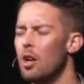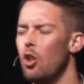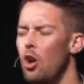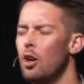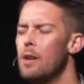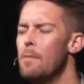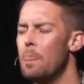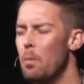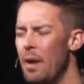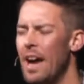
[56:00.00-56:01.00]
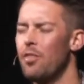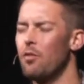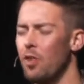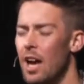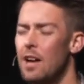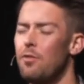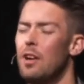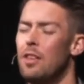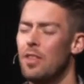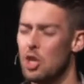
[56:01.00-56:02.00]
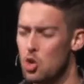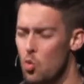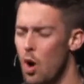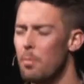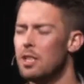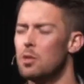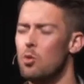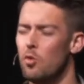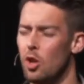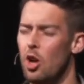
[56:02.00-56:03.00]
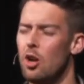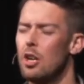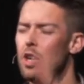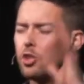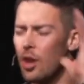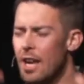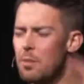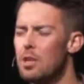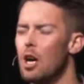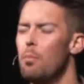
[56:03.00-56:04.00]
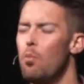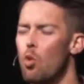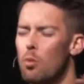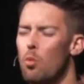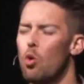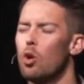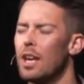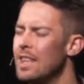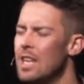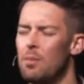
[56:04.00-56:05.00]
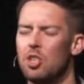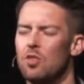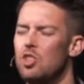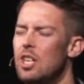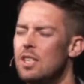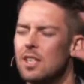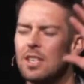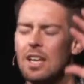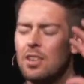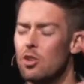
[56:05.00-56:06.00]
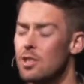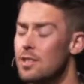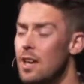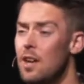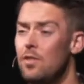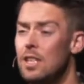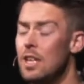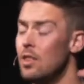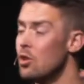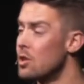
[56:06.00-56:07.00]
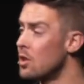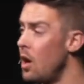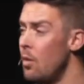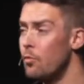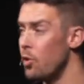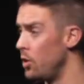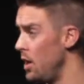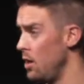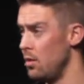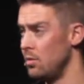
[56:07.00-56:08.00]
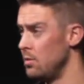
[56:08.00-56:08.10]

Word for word: along the path of life that you want me to move along so that I can become more and more like the image of Jesus. There is safety and there is comfort there.